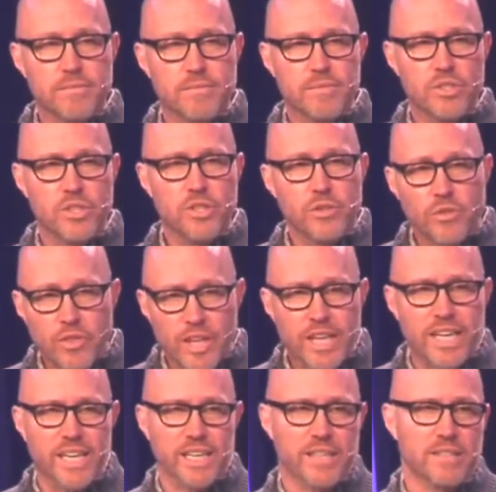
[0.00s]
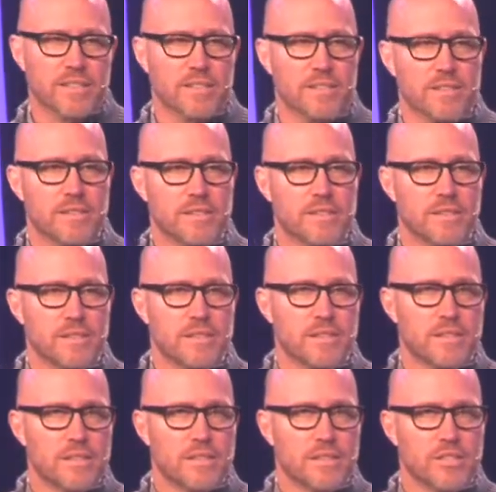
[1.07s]
So you're thinking,
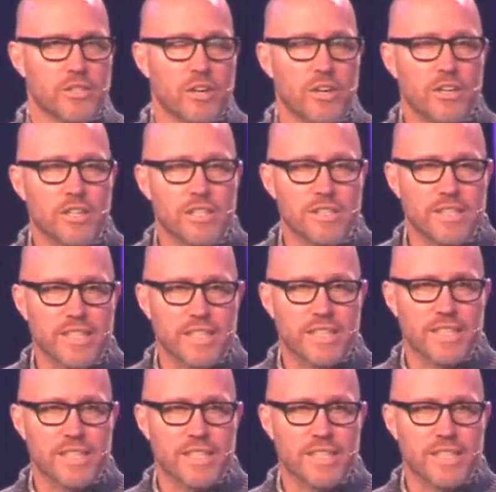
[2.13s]
your heart is like